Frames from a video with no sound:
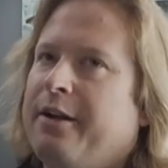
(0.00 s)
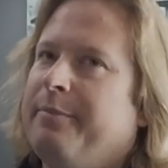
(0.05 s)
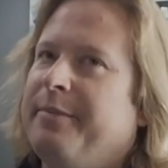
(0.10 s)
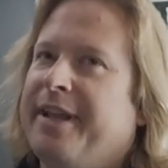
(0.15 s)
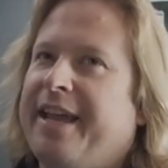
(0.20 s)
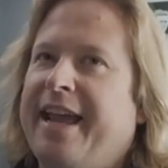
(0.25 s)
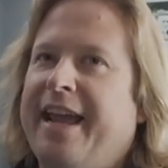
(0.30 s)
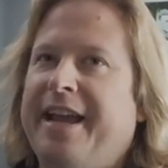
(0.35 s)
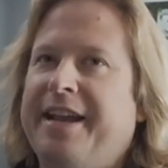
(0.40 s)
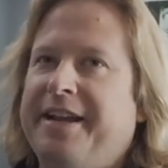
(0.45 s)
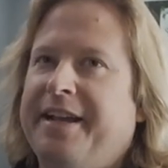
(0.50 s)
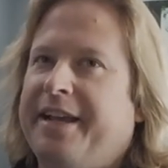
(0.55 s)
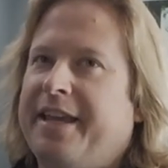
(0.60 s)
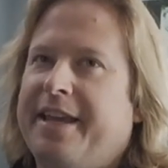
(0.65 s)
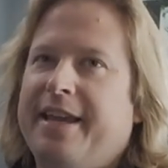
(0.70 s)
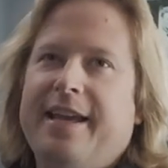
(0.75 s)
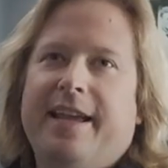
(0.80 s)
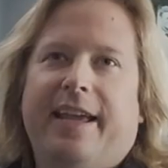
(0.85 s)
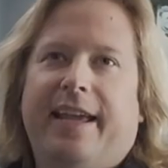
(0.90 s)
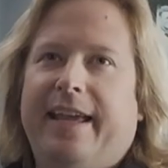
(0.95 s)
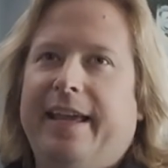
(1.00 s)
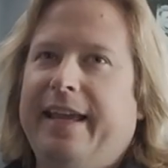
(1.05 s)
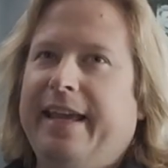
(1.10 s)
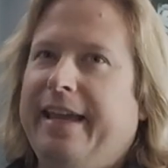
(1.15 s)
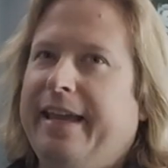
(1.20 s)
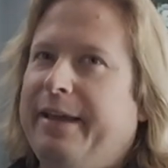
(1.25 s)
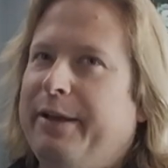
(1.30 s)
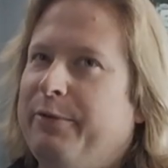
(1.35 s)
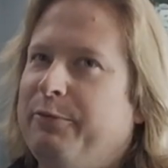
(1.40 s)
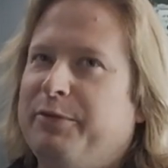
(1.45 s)
our mechanic,
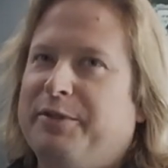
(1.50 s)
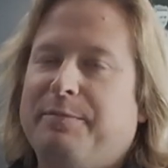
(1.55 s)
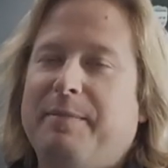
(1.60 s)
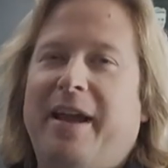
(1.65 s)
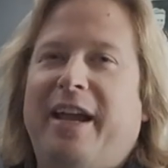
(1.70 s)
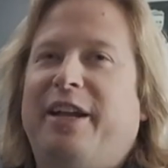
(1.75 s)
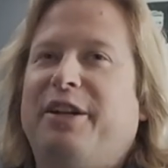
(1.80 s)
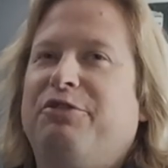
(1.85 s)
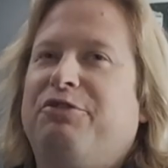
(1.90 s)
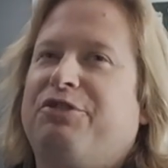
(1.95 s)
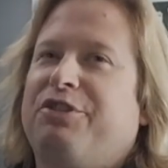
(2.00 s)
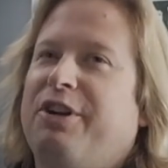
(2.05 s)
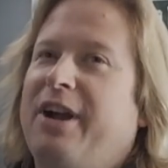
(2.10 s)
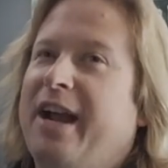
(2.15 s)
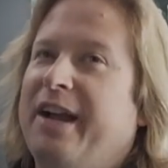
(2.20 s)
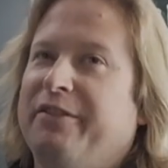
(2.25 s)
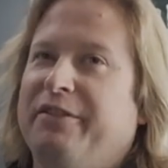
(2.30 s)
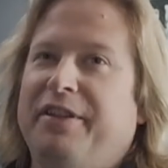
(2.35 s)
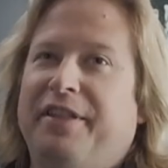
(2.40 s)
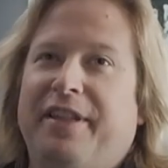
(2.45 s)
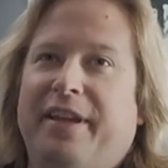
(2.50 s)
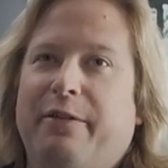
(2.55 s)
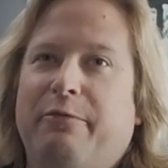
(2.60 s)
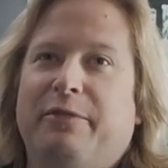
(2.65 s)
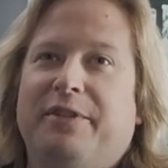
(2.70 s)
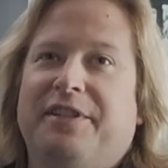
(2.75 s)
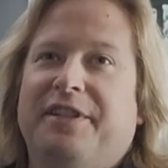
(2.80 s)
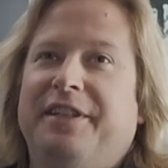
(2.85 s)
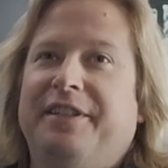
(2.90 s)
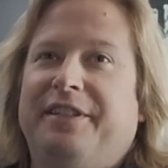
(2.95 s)
he was making sure everything
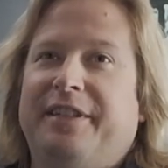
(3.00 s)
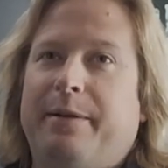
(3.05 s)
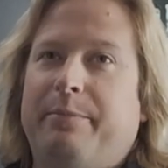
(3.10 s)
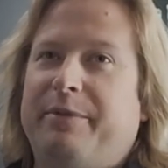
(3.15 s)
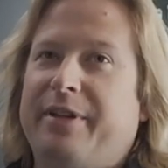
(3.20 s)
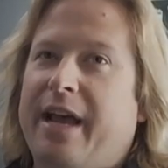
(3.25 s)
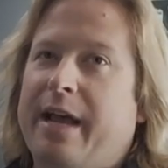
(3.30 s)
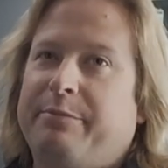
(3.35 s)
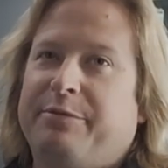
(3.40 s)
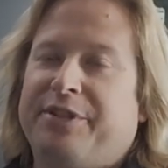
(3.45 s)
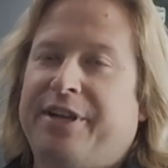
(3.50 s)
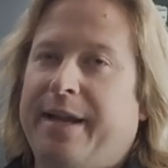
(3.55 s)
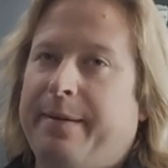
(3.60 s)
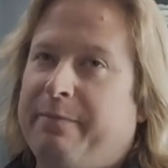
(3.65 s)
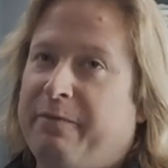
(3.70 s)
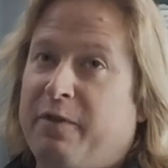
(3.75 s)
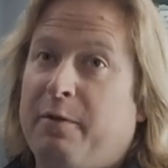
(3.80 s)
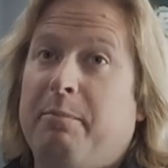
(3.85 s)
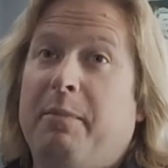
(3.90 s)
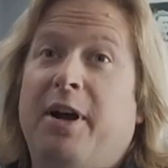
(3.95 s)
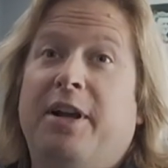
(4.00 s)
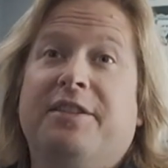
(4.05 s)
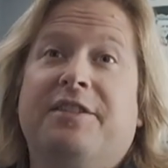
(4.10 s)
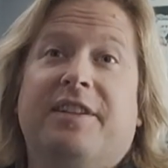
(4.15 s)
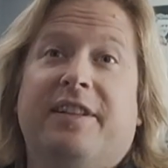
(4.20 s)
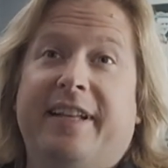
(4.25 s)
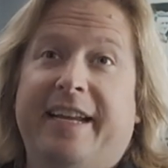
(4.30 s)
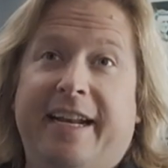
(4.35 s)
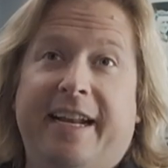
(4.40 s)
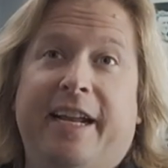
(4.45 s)
was in tip-top shape for
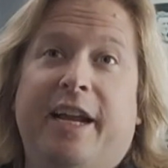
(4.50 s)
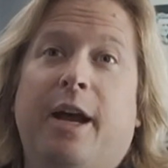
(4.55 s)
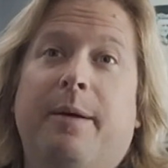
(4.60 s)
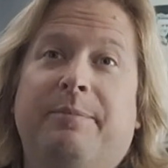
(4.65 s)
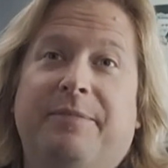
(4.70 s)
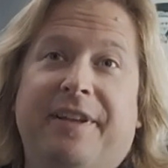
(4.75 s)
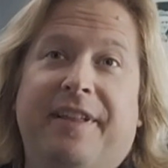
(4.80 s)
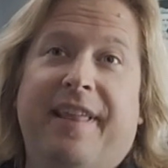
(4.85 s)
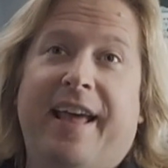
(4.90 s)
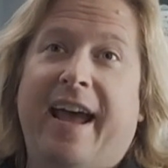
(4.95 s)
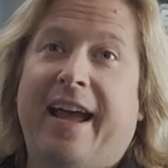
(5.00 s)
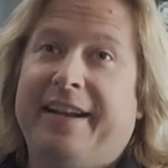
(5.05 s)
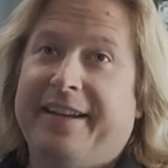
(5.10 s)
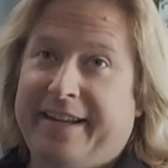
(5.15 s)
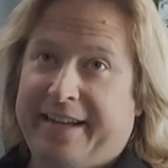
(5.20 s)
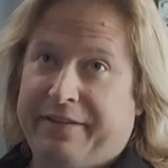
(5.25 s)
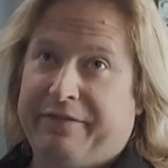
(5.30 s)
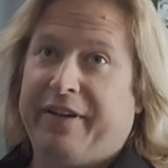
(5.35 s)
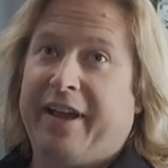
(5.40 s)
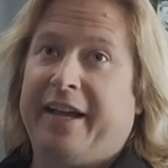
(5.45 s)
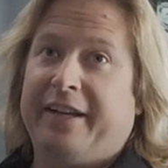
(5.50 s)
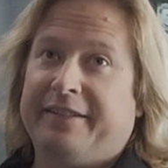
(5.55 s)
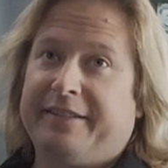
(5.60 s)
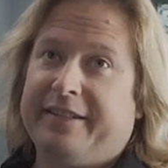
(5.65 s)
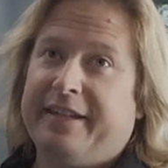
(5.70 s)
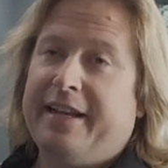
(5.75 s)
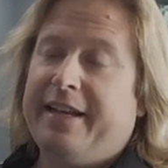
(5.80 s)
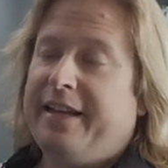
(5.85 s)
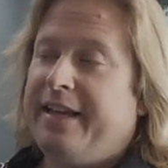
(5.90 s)
months leading up to that event.